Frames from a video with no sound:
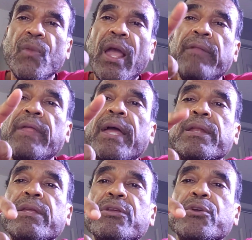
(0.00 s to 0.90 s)
and
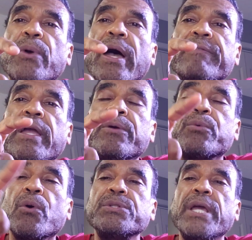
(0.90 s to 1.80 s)
then you have a
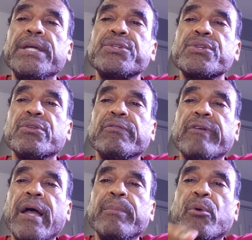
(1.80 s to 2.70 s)
rotational
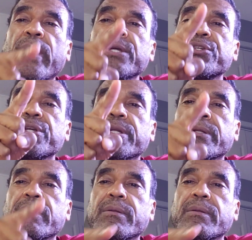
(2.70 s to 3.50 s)
vibration.